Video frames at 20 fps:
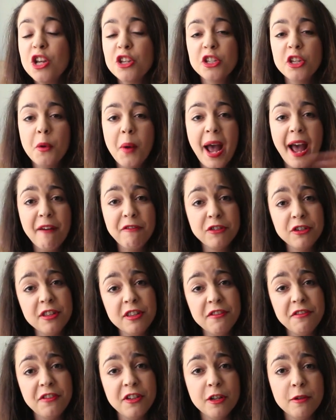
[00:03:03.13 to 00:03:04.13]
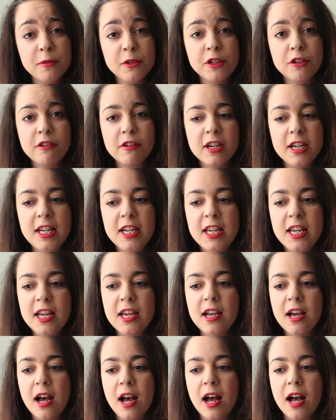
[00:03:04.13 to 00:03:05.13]
So after the film
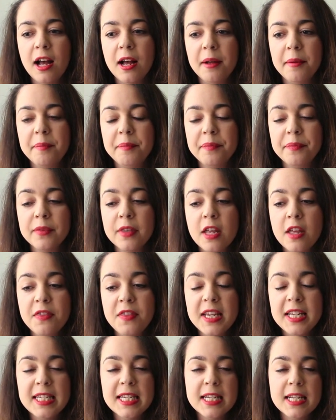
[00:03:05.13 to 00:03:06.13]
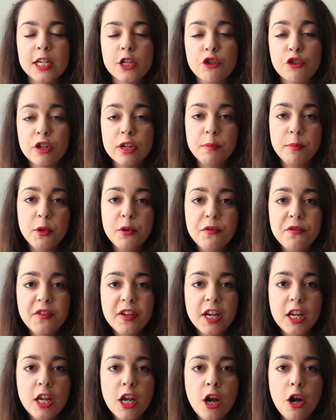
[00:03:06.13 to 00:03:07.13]
screening, they did a tribute
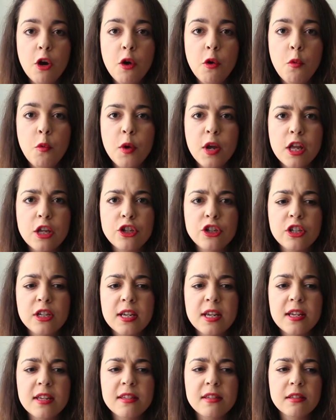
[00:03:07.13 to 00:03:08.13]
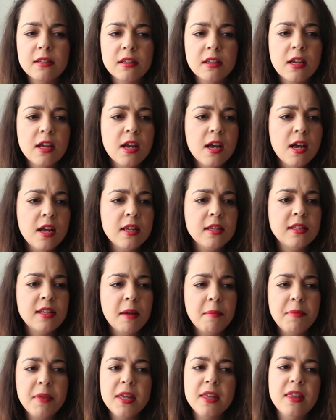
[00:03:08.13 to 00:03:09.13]
video, which is
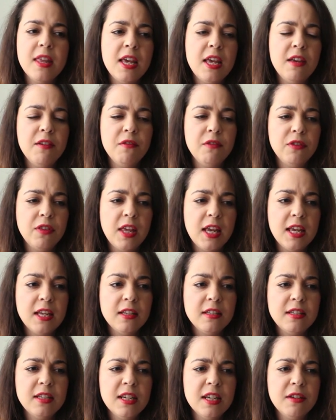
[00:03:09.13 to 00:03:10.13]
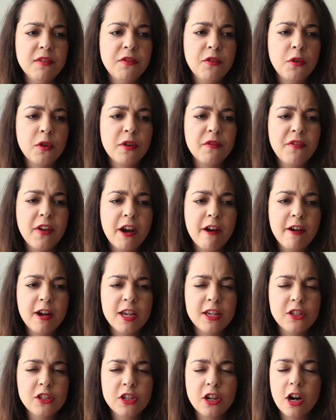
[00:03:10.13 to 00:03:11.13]
something they did for
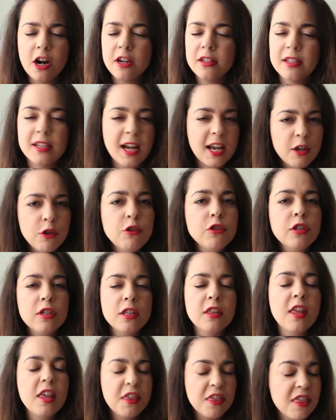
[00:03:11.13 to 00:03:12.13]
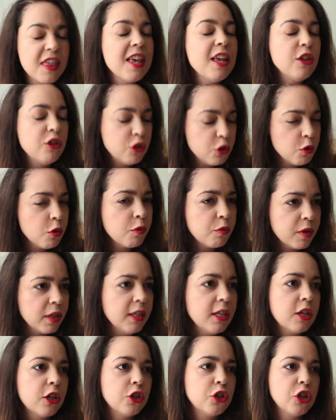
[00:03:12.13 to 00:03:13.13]
various stars, and they do a
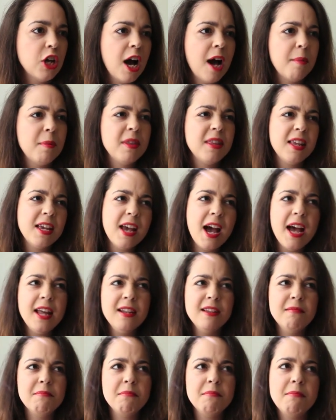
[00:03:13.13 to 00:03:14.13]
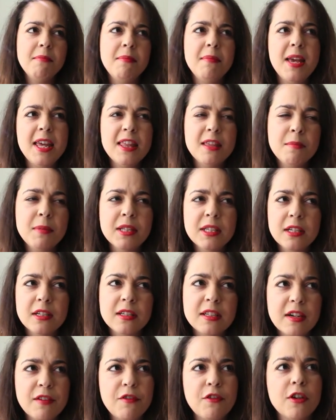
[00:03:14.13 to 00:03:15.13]
really good job, and they kind of made them a
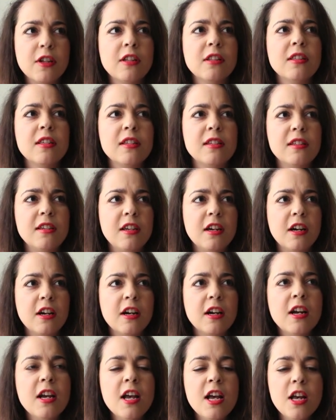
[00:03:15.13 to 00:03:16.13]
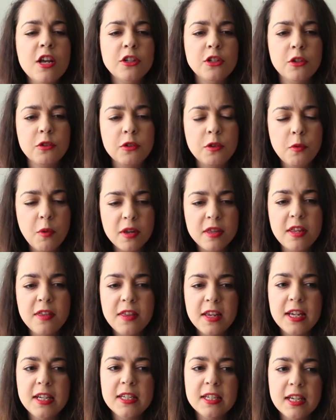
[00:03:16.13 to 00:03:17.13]
little different this year. So the one
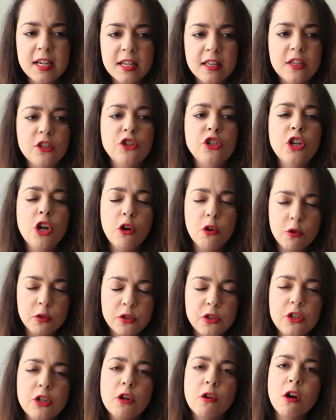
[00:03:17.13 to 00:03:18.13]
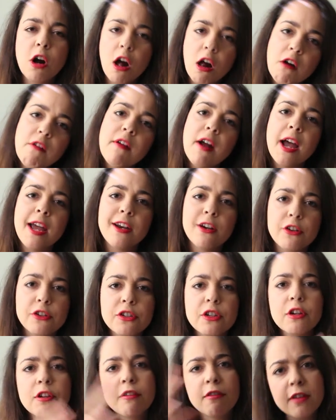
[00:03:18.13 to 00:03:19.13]
that they did shows, Carl
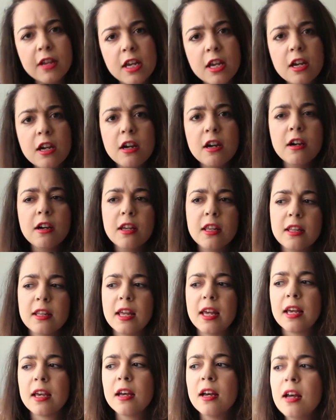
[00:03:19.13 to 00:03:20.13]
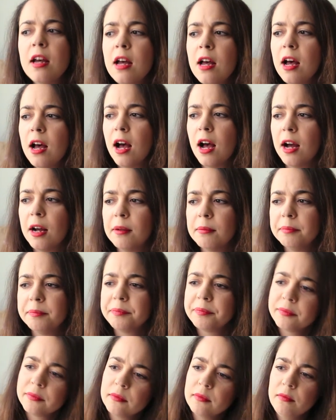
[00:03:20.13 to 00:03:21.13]
Reiner's career and like
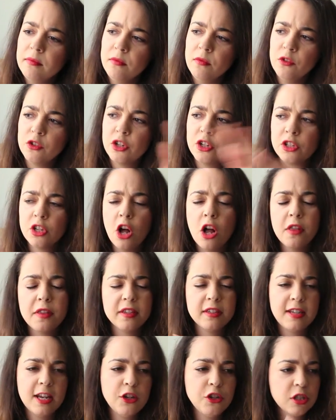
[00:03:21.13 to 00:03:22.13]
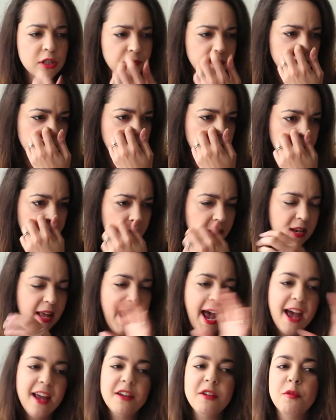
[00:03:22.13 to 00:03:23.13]
just all the stages of his career, and
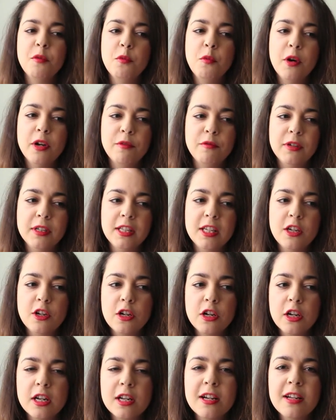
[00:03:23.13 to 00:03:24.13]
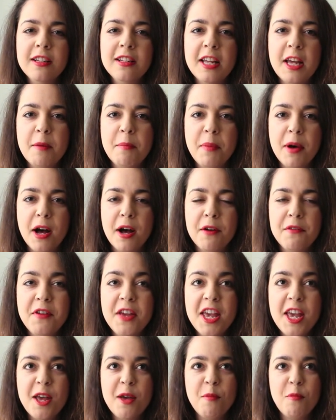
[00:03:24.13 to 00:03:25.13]
it had one really good clip of
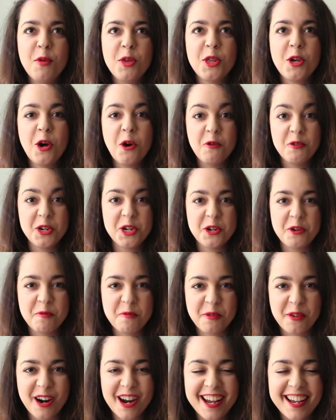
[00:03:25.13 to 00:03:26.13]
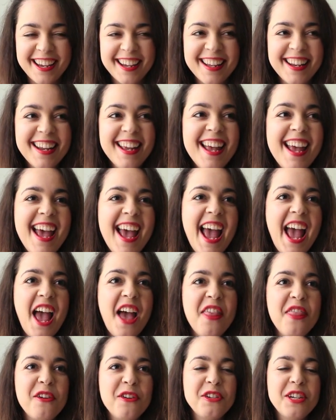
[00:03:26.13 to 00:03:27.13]
him with Conan O'Brien,
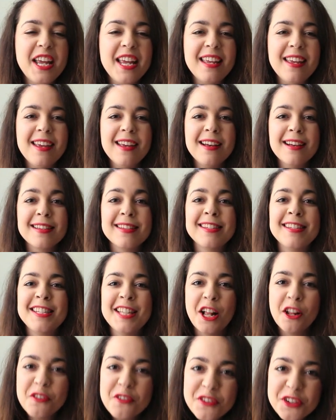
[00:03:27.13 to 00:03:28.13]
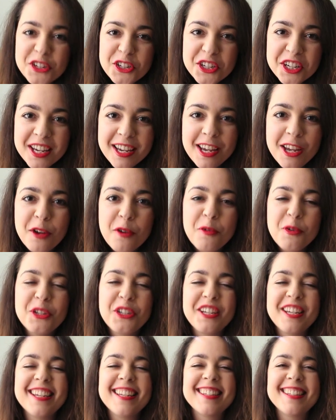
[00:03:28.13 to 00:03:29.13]
and they're taking a selfie,
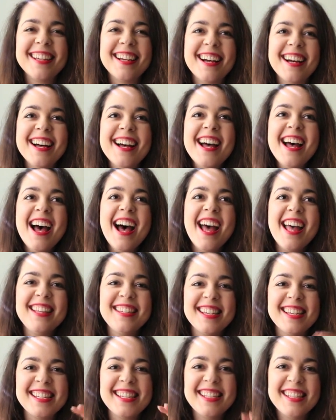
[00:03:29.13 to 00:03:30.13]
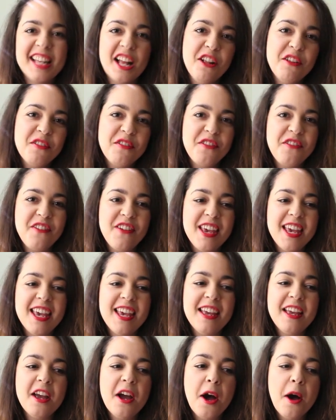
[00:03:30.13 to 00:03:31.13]
which is it's a
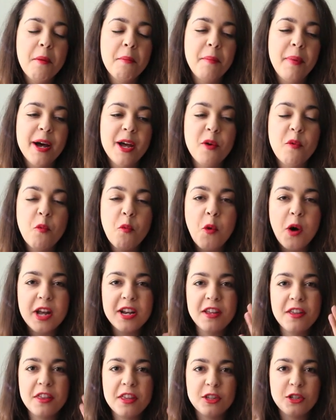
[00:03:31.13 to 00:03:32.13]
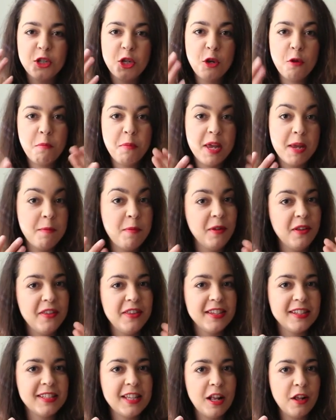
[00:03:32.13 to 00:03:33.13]
selfie, but one of the 2 people
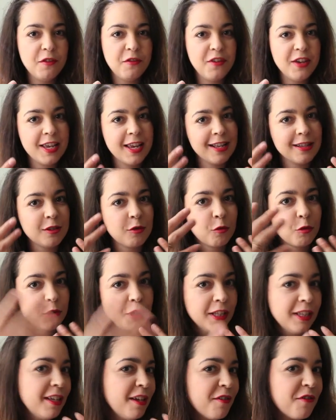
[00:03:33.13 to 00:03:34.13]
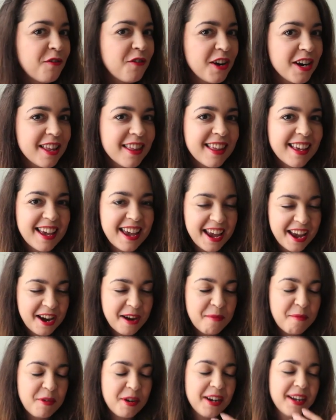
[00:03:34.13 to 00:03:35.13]
in the selfie gets really in front of the
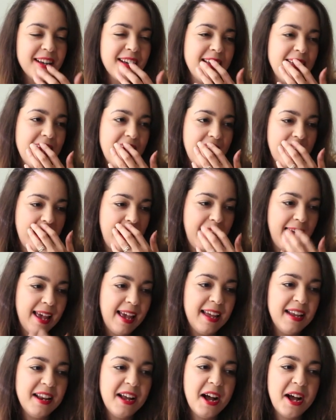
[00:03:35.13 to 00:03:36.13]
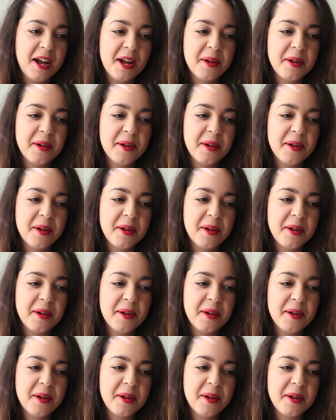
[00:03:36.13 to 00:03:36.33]
camera, and